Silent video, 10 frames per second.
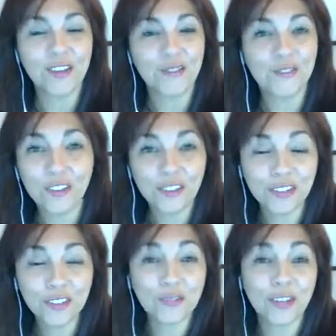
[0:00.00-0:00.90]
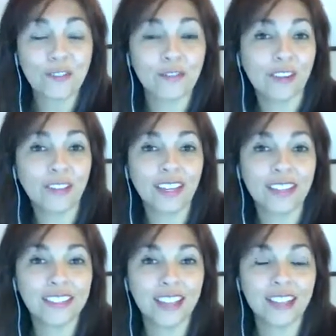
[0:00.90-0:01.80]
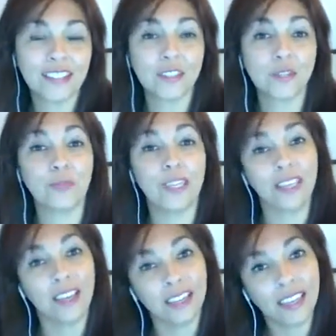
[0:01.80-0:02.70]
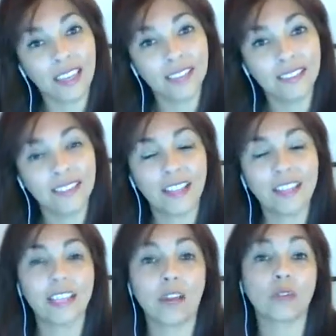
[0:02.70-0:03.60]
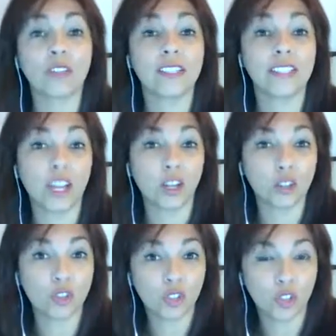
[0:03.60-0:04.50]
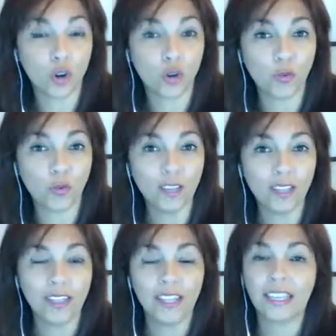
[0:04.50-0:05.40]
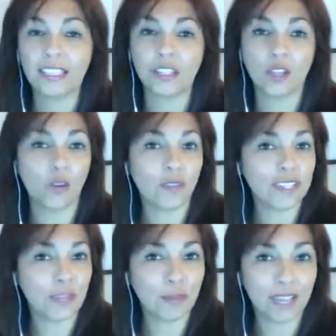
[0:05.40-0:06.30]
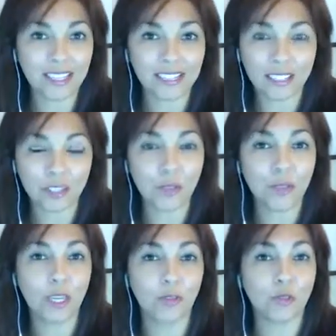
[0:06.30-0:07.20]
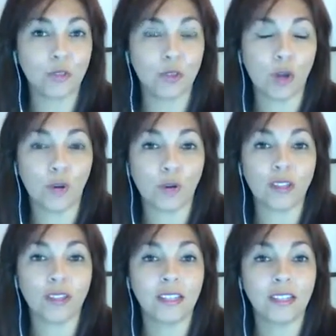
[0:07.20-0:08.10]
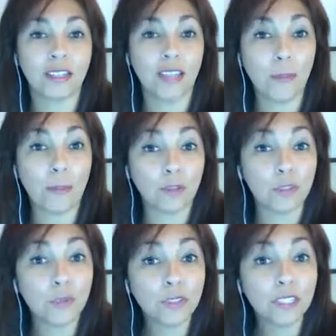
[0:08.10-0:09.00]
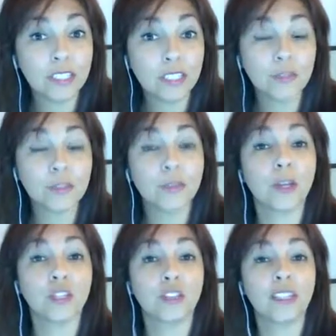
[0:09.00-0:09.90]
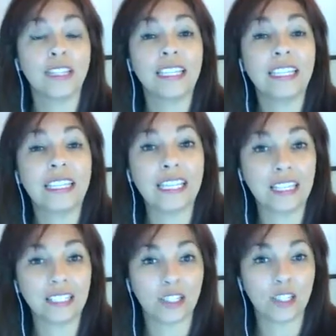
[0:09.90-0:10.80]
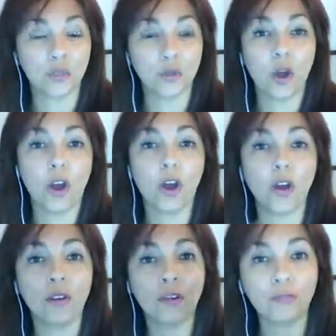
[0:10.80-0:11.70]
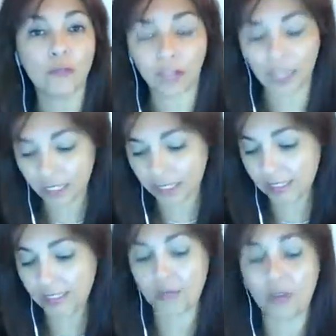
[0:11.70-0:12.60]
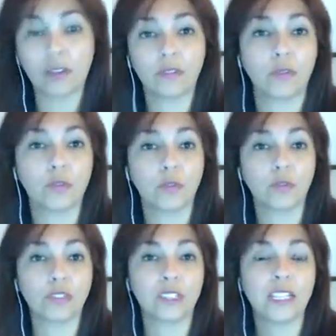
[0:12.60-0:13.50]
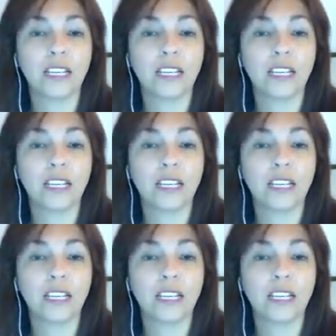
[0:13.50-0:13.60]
Very good. We are very excited to be here again. That's our second show, and it's always a blessing to be able to talk about Spiritism, especially in English, to all our friends around the world